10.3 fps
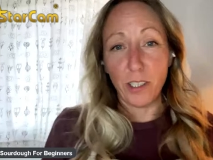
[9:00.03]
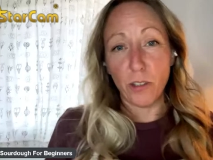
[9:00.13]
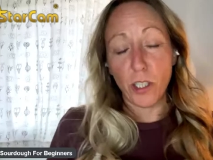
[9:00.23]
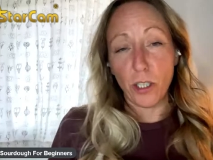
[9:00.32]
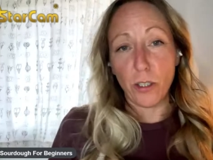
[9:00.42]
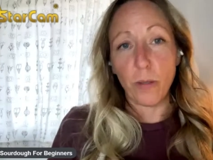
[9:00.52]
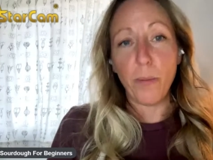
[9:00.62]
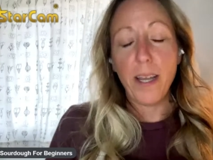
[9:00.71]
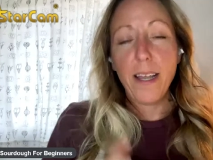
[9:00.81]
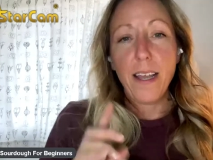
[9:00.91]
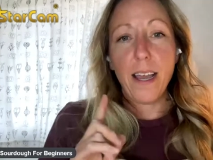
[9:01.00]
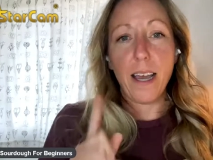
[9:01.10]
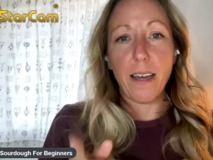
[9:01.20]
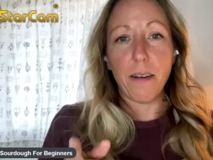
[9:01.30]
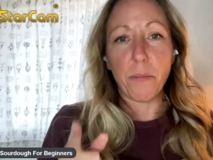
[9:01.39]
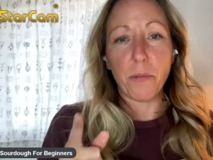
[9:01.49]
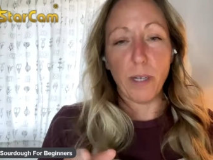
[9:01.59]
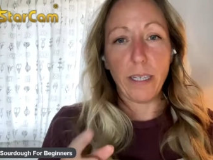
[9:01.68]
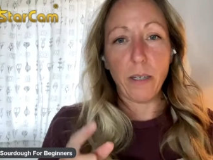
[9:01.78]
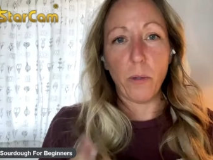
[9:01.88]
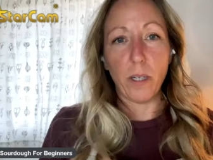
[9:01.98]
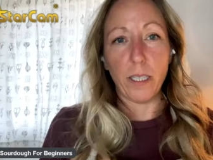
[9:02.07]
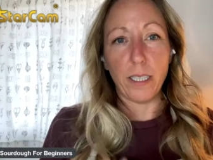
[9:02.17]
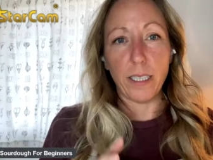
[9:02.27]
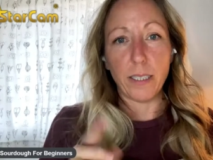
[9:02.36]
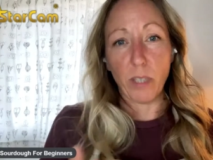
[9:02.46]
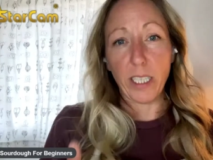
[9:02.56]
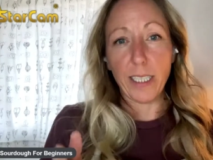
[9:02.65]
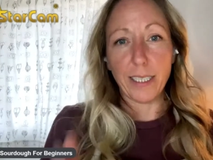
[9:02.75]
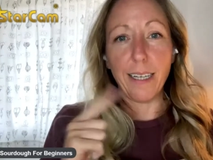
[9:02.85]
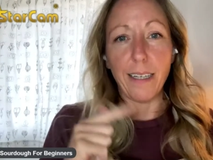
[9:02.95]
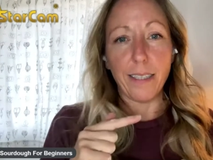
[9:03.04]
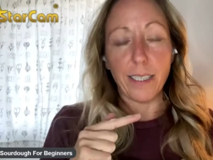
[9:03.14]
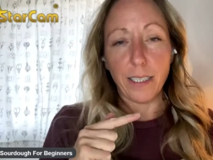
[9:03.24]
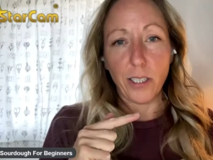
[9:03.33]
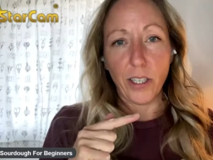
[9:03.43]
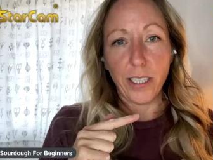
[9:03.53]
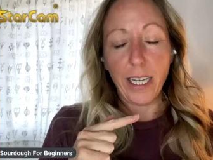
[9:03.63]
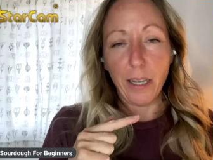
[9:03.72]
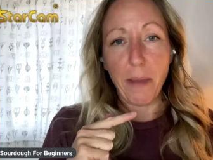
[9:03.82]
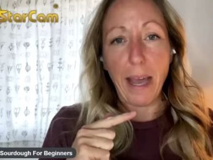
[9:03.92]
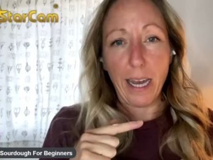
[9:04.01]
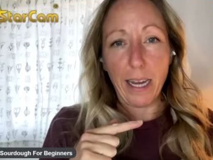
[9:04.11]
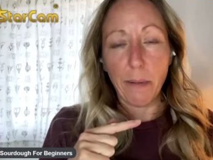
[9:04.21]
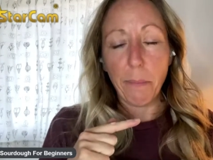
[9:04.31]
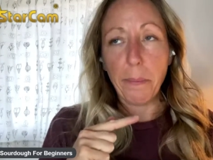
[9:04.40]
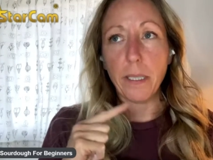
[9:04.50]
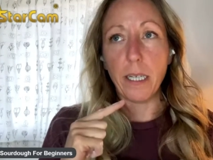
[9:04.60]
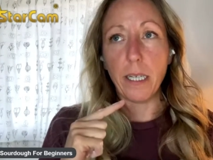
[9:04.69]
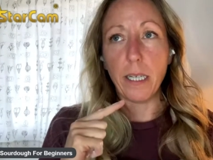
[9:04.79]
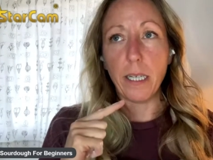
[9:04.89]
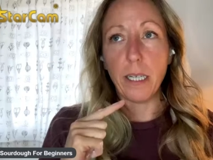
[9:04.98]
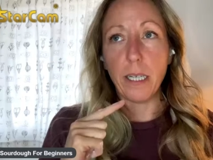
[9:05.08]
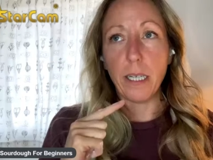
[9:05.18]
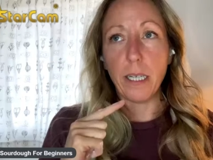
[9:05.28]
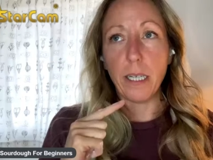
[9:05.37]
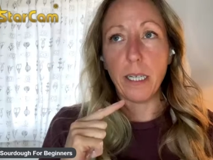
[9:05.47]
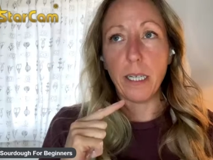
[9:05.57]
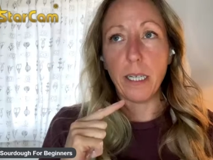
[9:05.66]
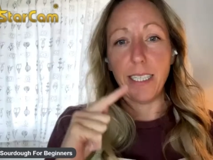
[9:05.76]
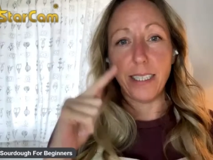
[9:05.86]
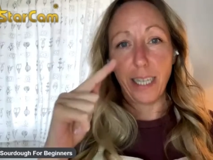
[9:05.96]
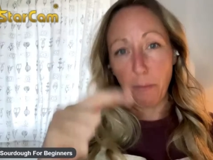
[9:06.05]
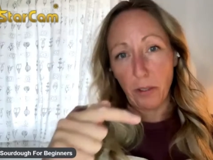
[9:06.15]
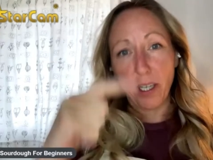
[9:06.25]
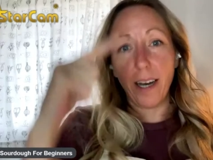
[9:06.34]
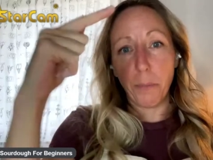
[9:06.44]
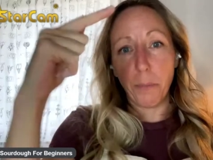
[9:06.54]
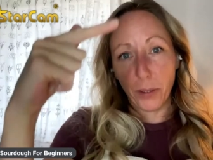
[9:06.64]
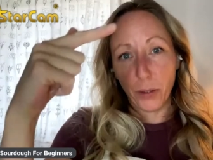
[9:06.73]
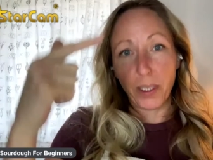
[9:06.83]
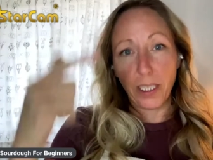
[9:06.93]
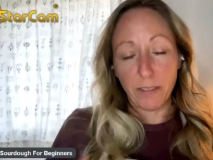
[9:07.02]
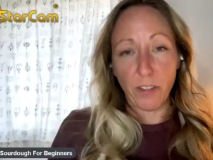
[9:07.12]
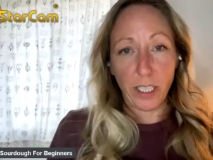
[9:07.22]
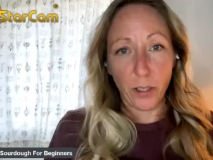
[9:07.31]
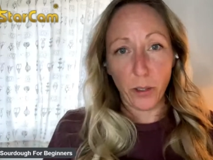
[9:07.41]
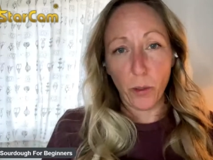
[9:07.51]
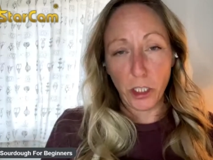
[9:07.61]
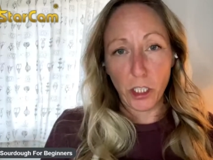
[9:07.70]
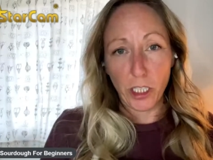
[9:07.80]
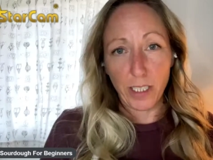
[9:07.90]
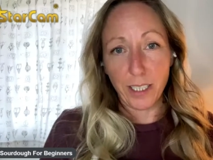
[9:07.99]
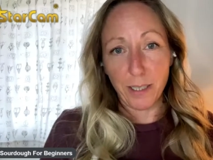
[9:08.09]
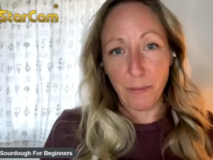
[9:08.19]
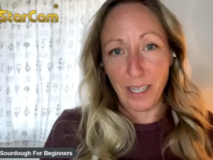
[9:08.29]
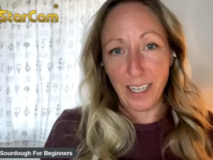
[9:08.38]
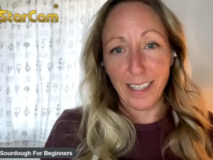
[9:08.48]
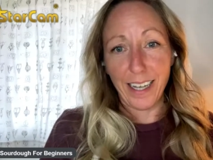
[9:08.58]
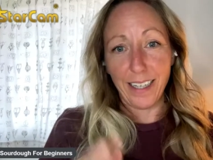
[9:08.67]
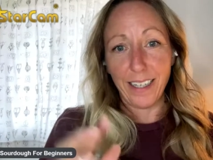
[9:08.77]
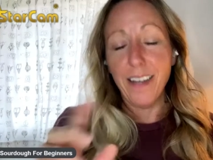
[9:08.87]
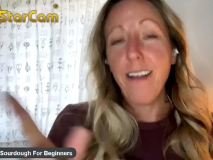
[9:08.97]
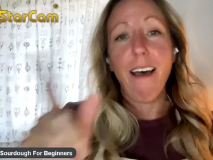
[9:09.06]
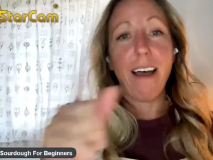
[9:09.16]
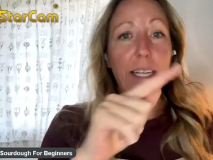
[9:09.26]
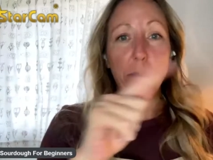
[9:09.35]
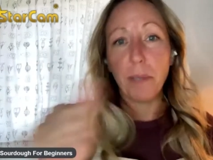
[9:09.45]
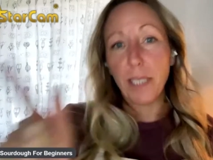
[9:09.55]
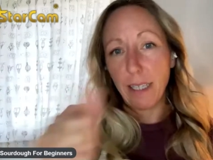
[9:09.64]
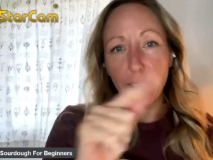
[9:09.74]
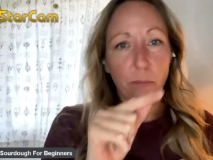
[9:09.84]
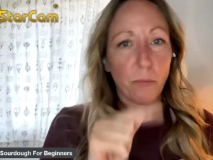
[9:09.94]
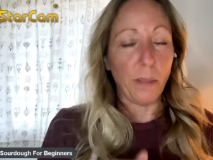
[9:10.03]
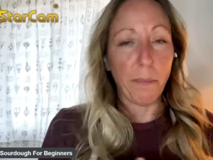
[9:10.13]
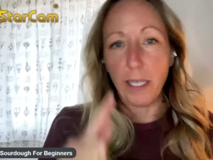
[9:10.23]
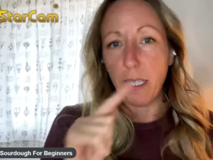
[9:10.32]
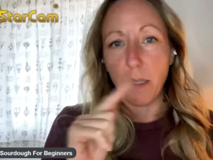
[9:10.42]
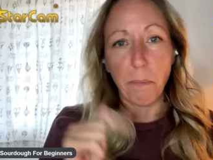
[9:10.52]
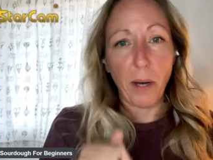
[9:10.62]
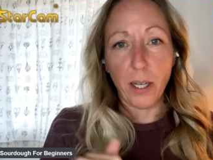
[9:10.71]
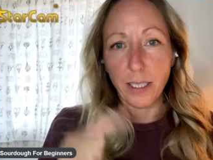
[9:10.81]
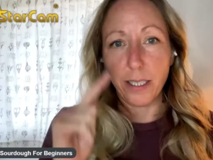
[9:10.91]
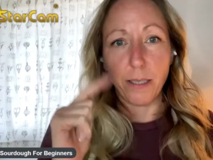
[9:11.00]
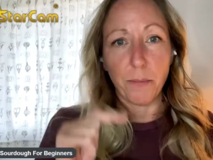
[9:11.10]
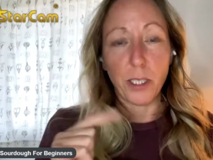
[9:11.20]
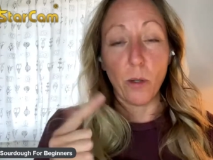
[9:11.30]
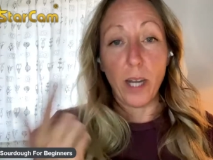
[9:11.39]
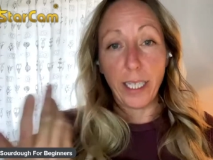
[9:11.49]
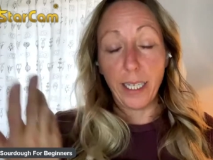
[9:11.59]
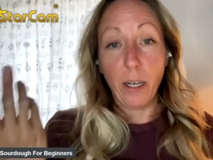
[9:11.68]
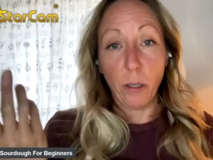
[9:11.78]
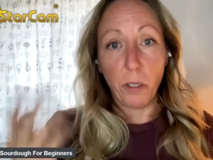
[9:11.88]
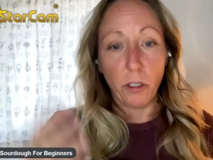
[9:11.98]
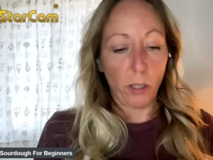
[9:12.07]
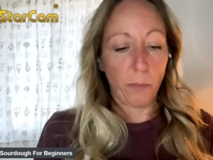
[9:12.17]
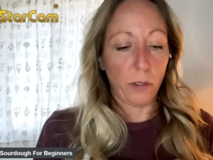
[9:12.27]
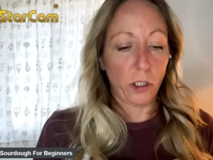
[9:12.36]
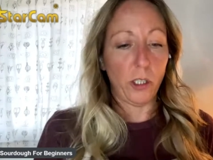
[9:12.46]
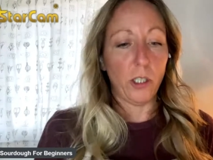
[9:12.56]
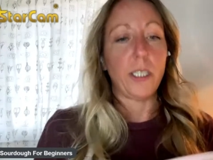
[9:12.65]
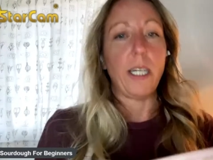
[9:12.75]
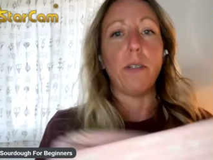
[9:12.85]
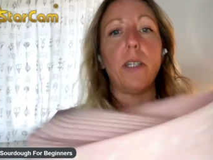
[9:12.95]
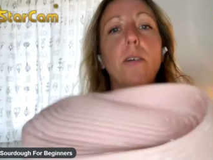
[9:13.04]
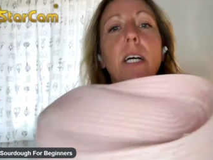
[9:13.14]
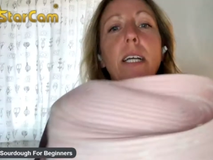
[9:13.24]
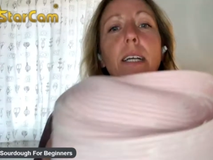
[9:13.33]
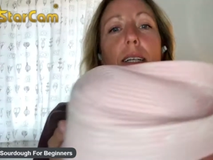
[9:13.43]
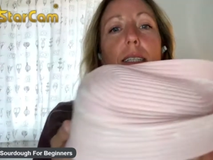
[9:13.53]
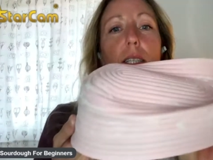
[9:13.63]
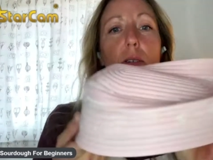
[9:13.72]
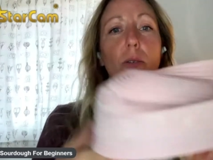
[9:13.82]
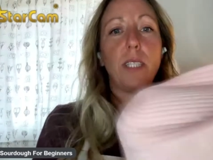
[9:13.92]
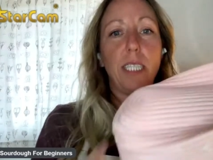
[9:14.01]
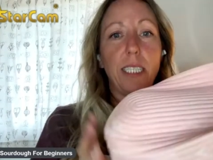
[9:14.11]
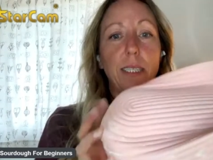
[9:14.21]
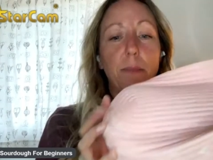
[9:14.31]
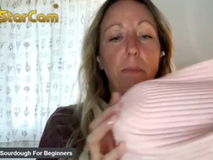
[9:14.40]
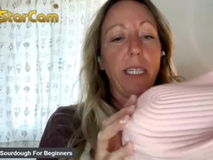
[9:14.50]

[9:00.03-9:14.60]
on YouTube, um, Rick was Rick is in the StarCam app. Um, and he is able to upload these video questions to me, and then I can play them, replay them, pause them, so I can help you troubleshoot your sourdough. So these